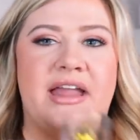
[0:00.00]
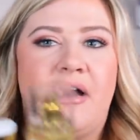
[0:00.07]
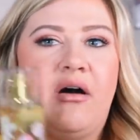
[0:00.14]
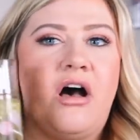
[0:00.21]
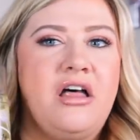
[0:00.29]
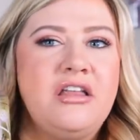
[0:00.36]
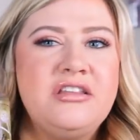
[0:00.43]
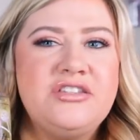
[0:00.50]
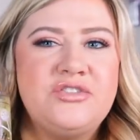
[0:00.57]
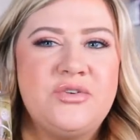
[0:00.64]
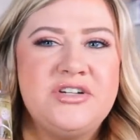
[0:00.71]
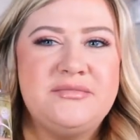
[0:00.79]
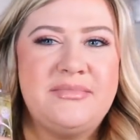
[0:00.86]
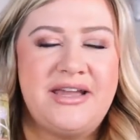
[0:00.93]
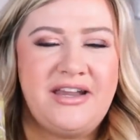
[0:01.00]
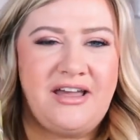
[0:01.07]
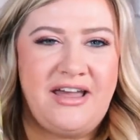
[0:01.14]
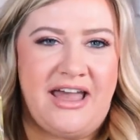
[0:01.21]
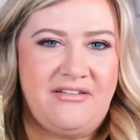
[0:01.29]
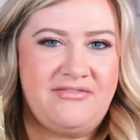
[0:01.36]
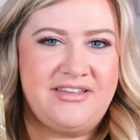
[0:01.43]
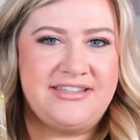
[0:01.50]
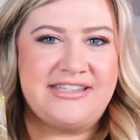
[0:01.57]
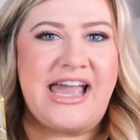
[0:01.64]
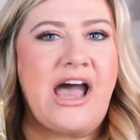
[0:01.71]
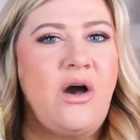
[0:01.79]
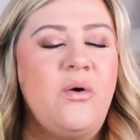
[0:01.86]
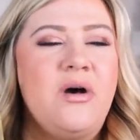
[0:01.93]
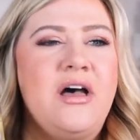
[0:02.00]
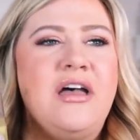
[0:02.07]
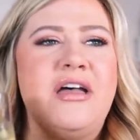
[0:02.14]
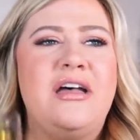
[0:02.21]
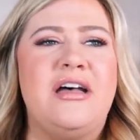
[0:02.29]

Now all stores might not have this out.